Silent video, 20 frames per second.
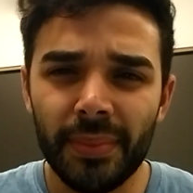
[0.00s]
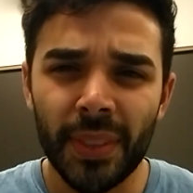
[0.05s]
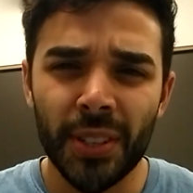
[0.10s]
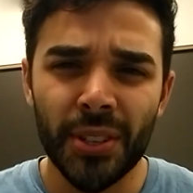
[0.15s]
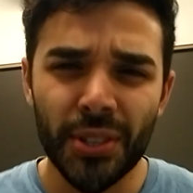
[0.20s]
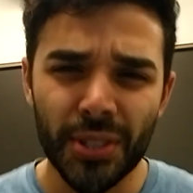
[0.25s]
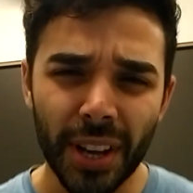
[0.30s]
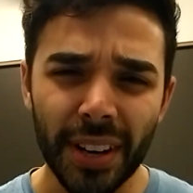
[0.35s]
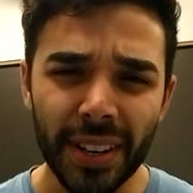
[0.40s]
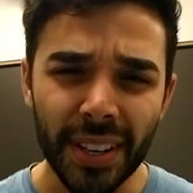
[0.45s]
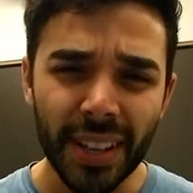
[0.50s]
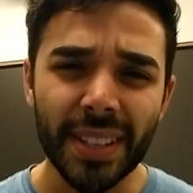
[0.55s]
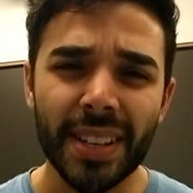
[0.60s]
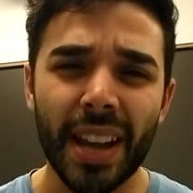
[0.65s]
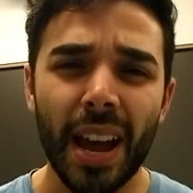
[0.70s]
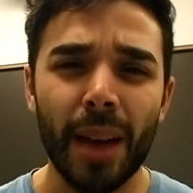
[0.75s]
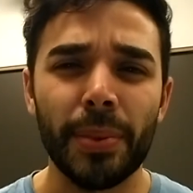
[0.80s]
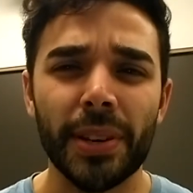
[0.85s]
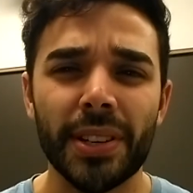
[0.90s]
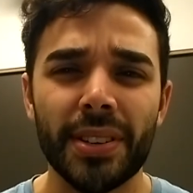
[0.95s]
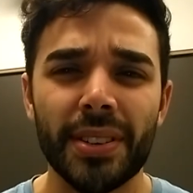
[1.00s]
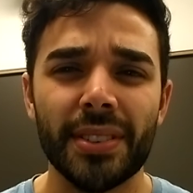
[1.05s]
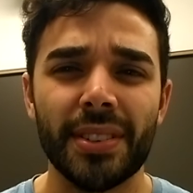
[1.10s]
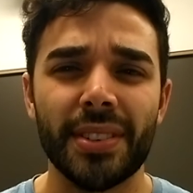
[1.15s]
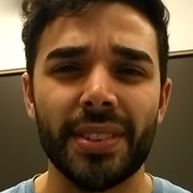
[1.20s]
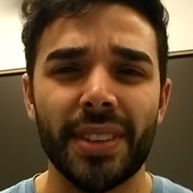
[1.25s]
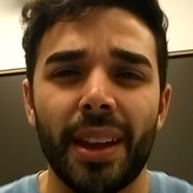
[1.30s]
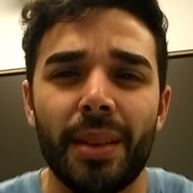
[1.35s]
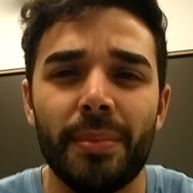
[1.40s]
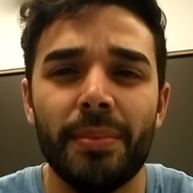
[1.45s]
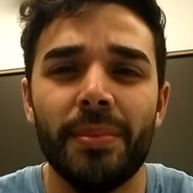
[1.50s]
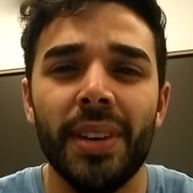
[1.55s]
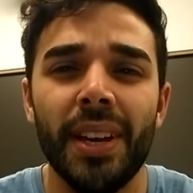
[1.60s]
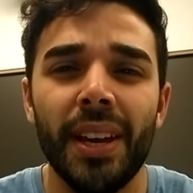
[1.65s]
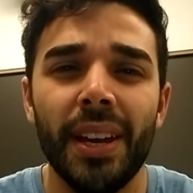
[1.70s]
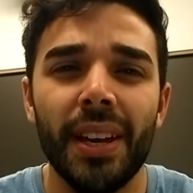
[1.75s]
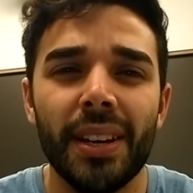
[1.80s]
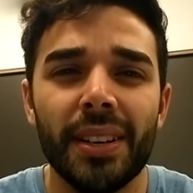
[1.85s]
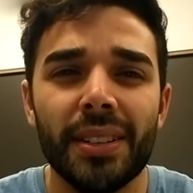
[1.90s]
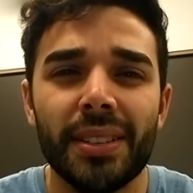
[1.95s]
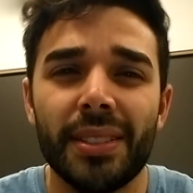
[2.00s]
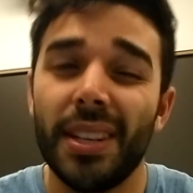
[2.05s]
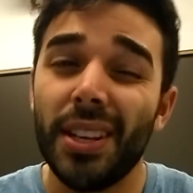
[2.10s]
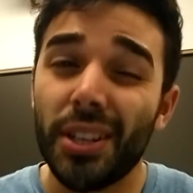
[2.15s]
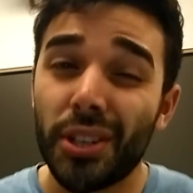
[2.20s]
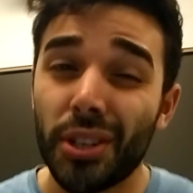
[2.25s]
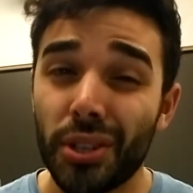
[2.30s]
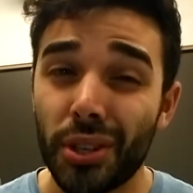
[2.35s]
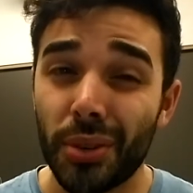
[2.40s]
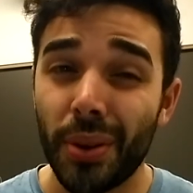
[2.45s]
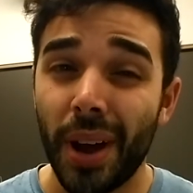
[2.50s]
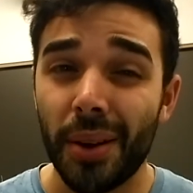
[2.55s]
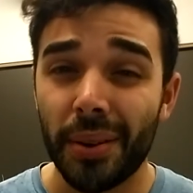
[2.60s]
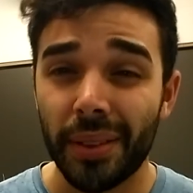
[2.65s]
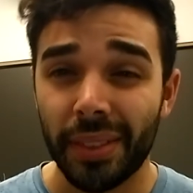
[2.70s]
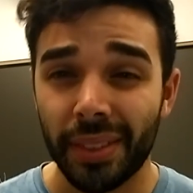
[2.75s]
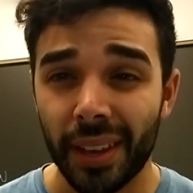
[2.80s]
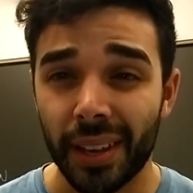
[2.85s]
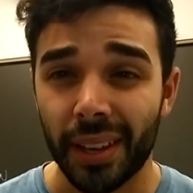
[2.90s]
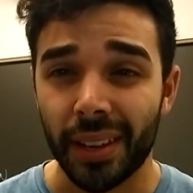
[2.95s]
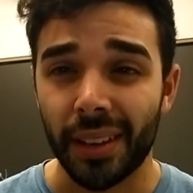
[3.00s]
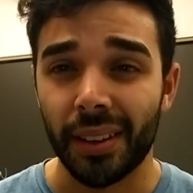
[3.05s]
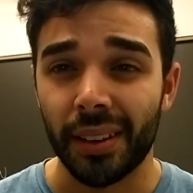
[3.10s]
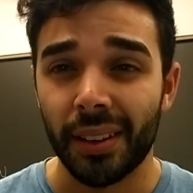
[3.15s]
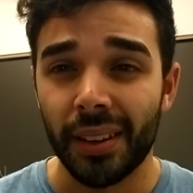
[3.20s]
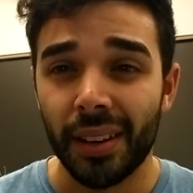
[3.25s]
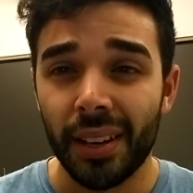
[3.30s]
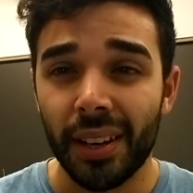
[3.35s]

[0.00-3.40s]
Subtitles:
Studying topics in STEM teaches you how to think.